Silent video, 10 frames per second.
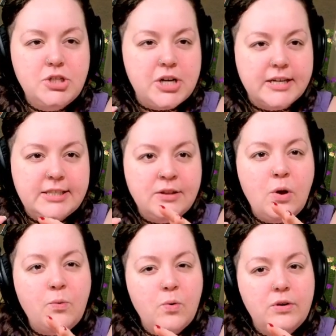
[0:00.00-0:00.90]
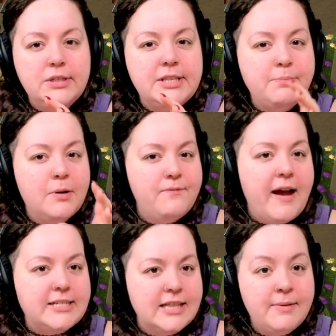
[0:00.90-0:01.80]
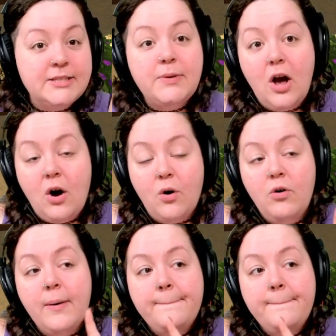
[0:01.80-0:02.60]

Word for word: adjusting the rules and perfecting them as we go,